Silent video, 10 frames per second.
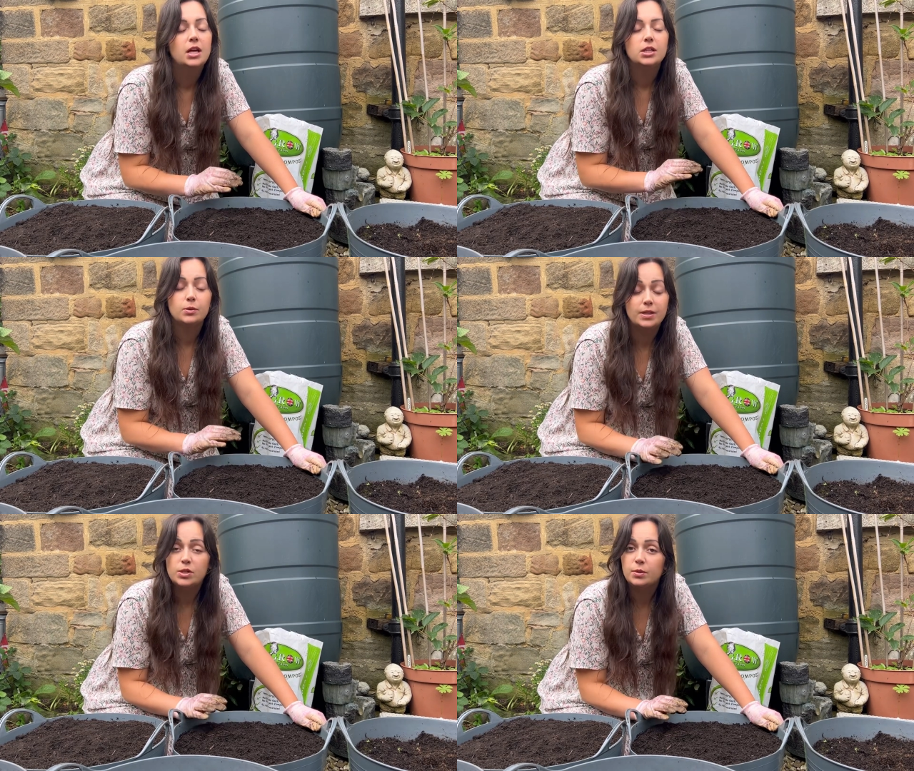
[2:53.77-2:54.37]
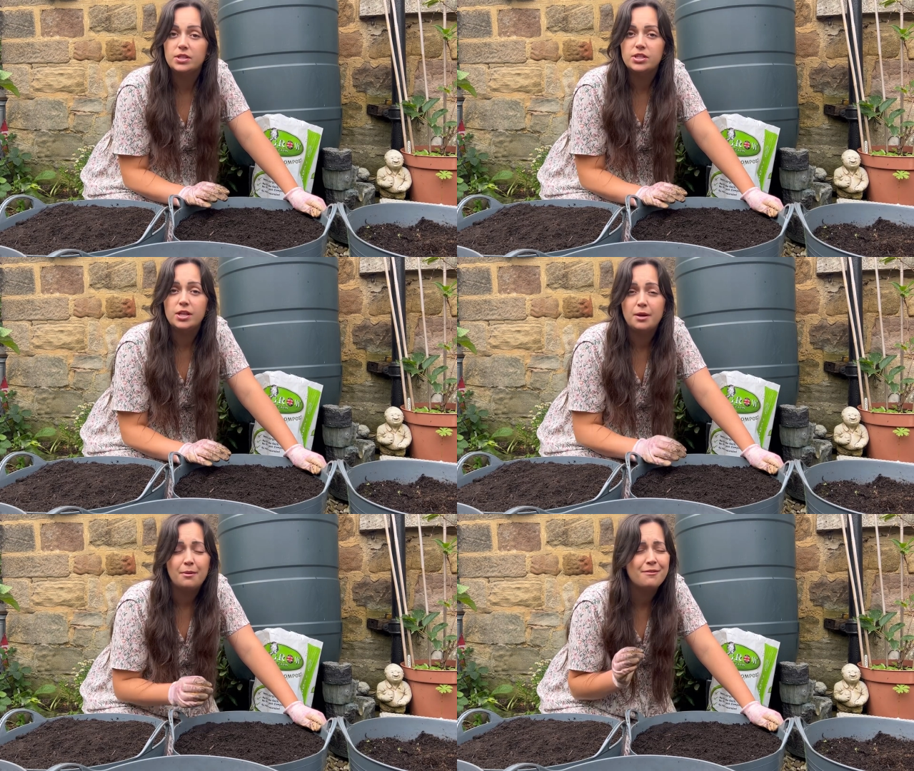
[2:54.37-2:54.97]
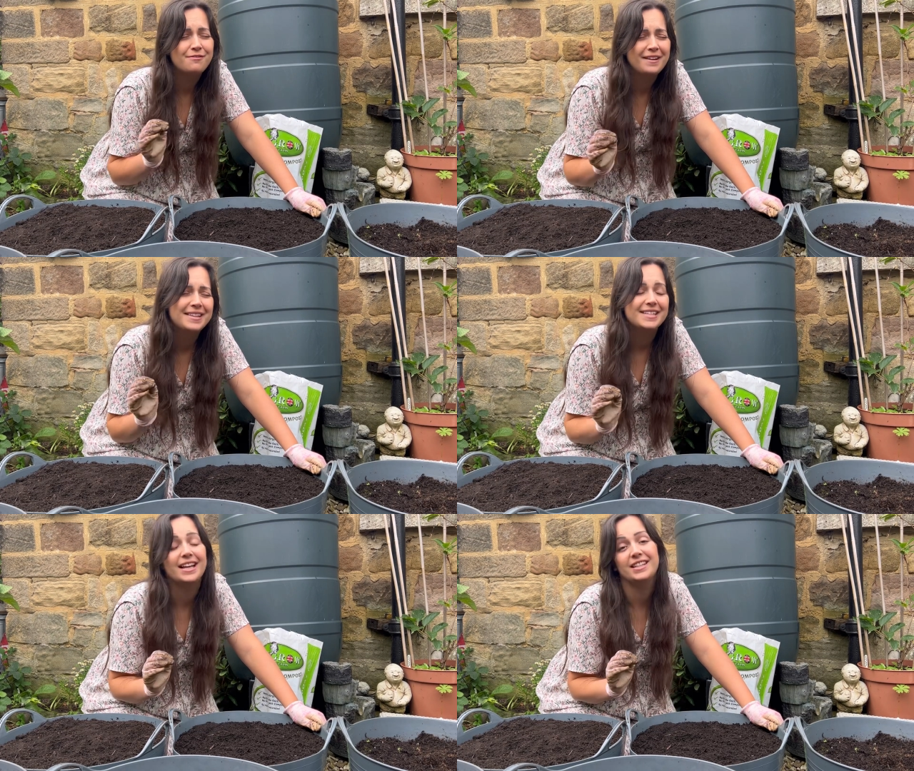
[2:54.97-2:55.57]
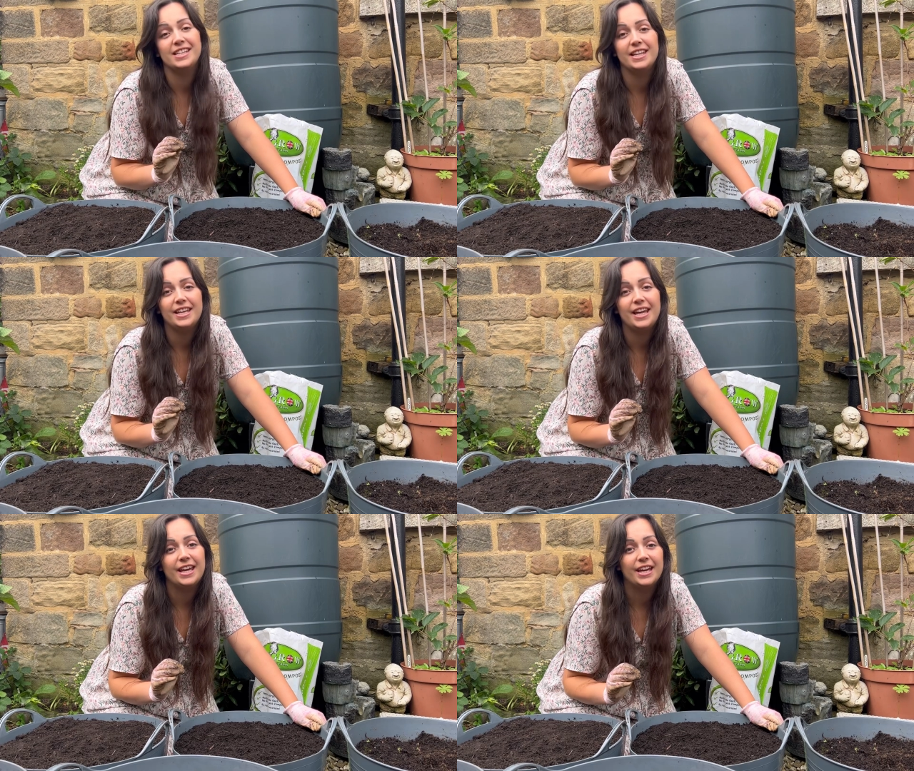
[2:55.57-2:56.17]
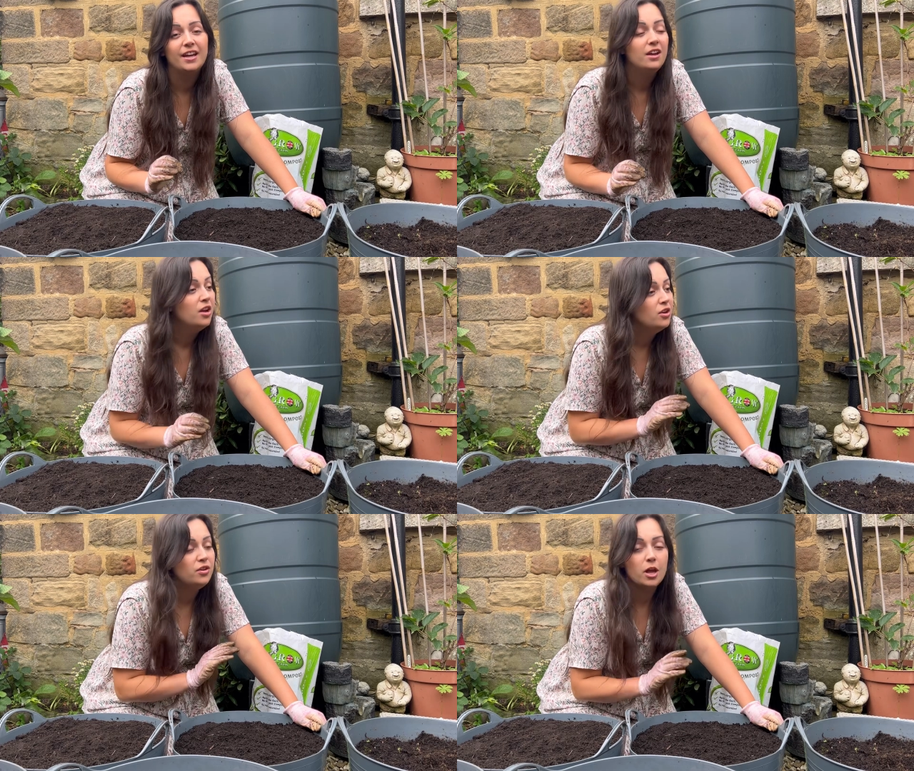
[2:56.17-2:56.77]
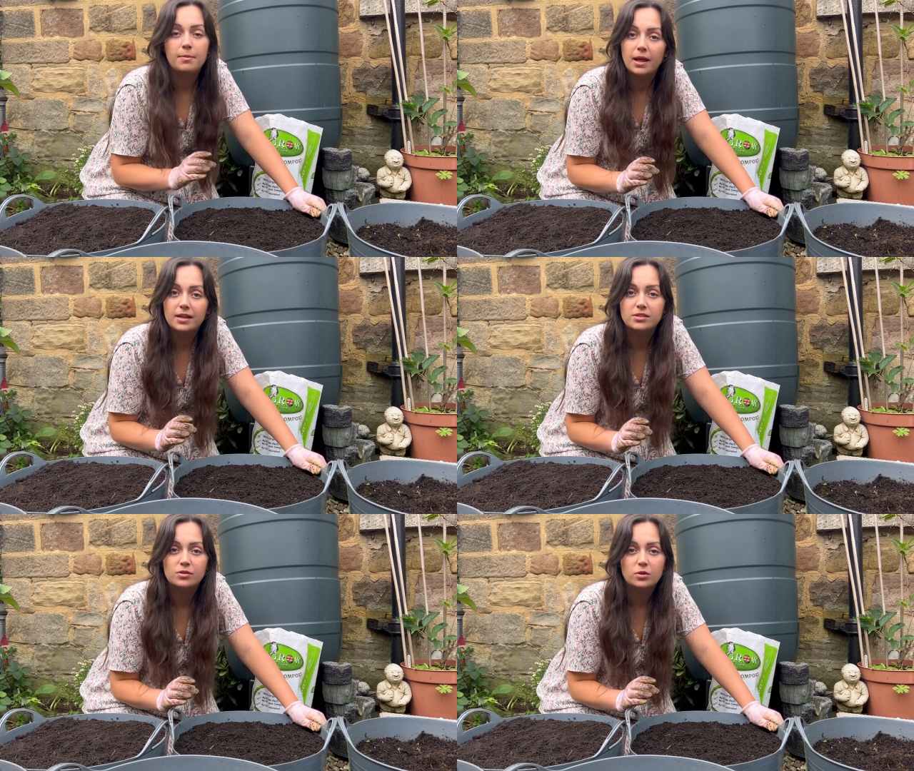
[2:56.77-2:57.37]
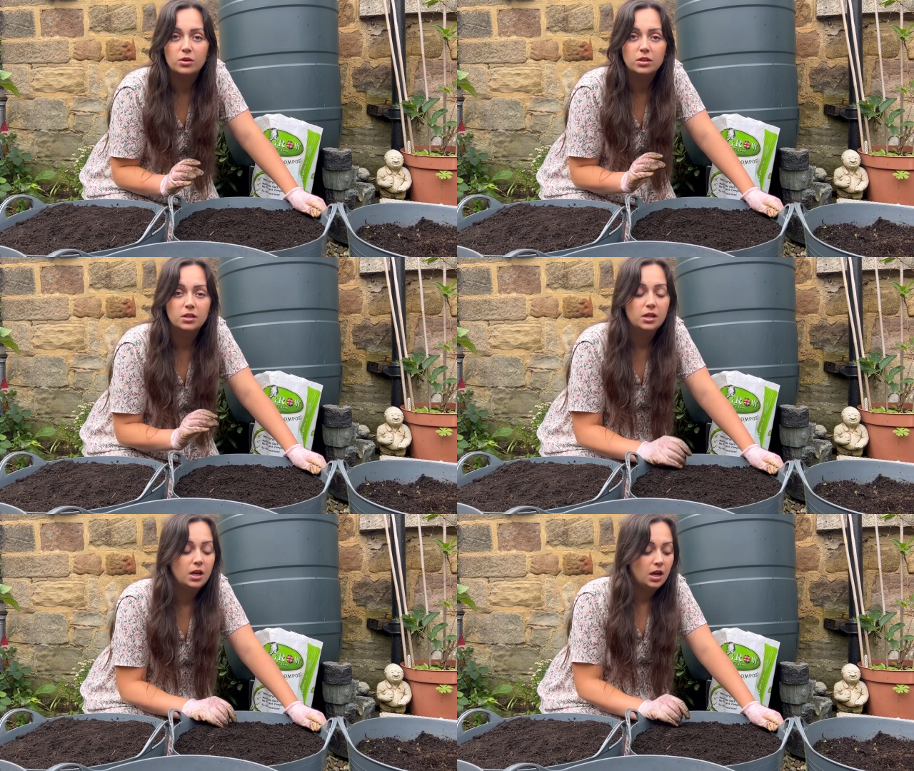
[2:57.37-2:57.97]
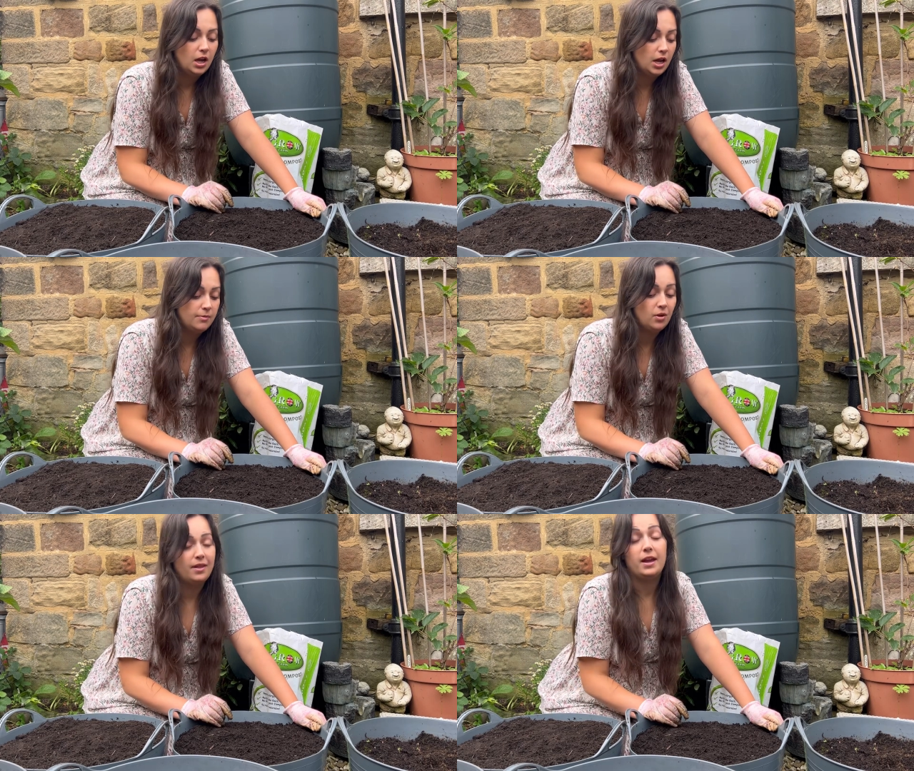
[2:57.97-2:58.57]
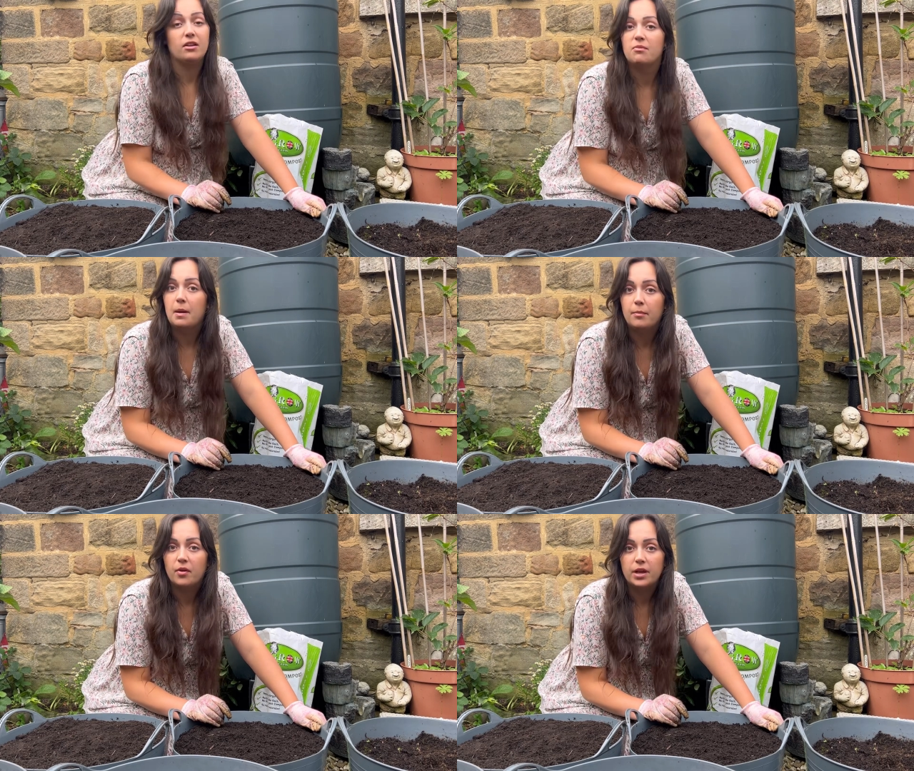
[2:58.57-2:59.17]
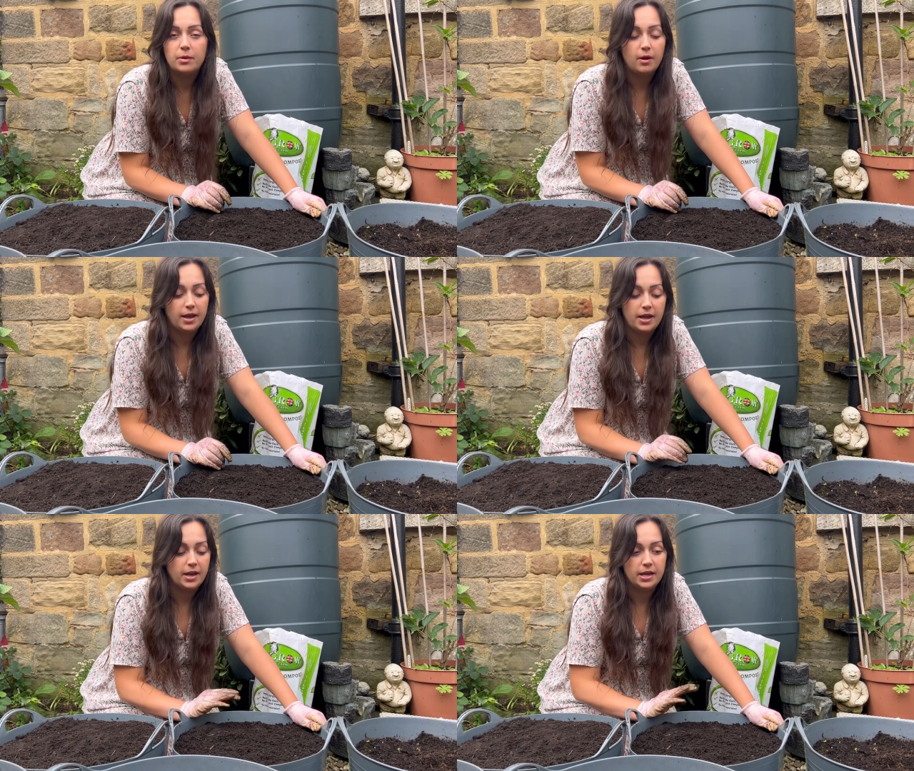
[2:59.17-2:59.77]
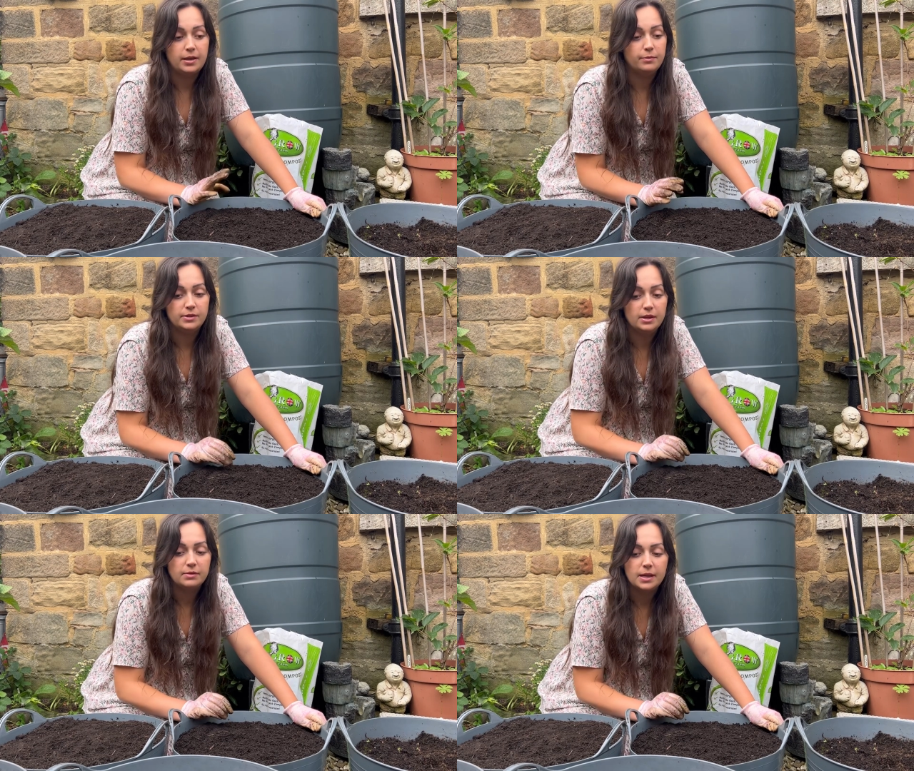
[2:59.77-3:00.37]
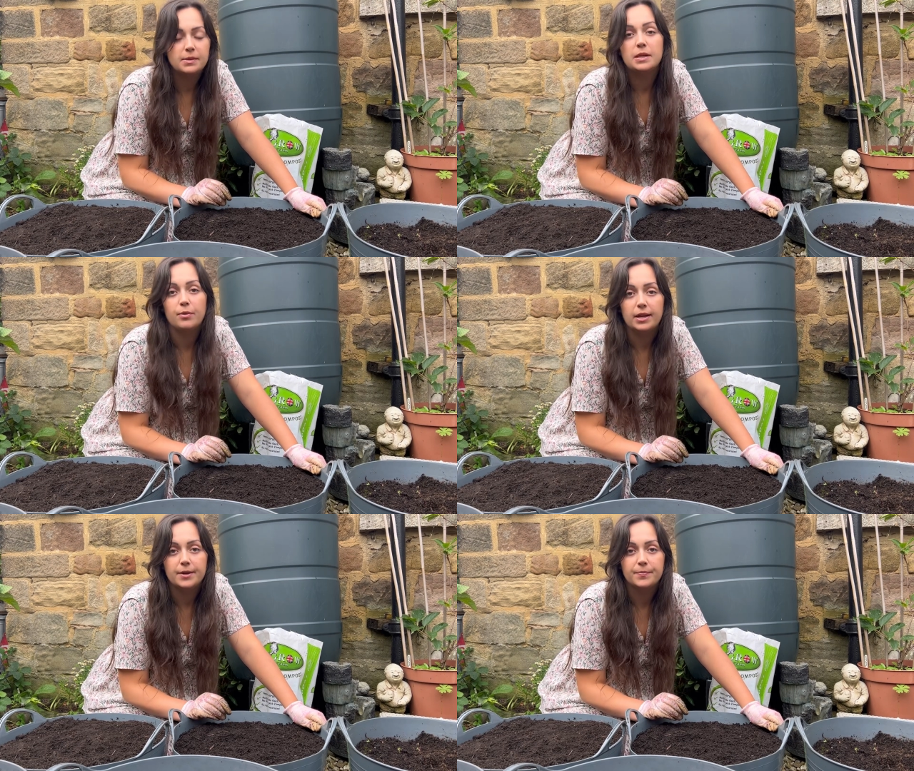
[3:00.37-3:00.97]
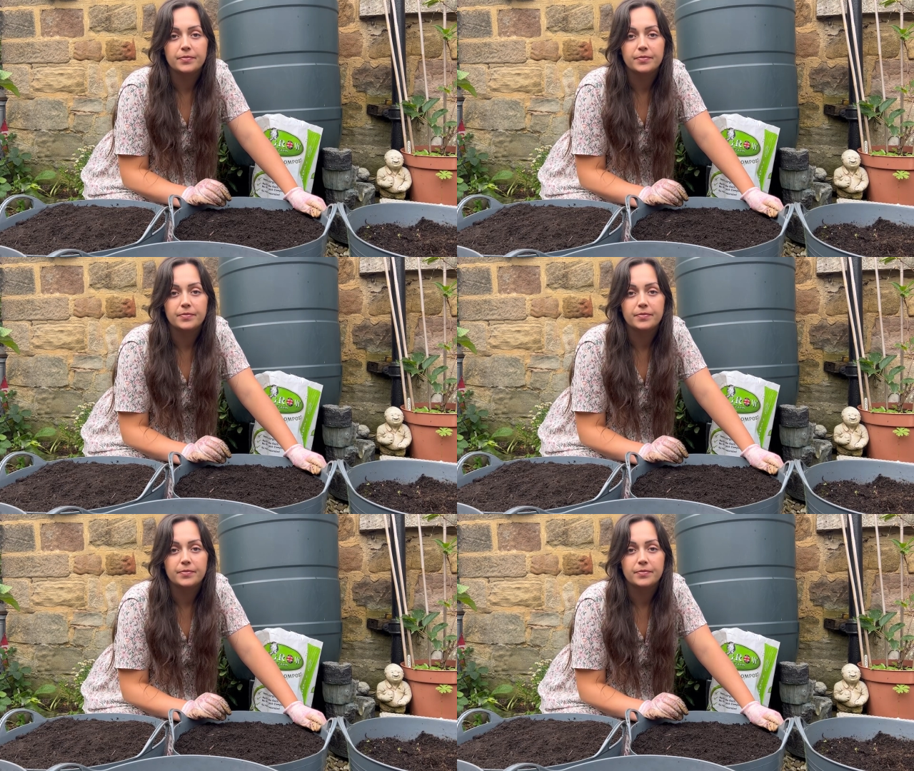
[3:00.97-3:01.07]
2022, fantastic year, no blight at all, not that I can remember anyway, and it was absolutely brilliant.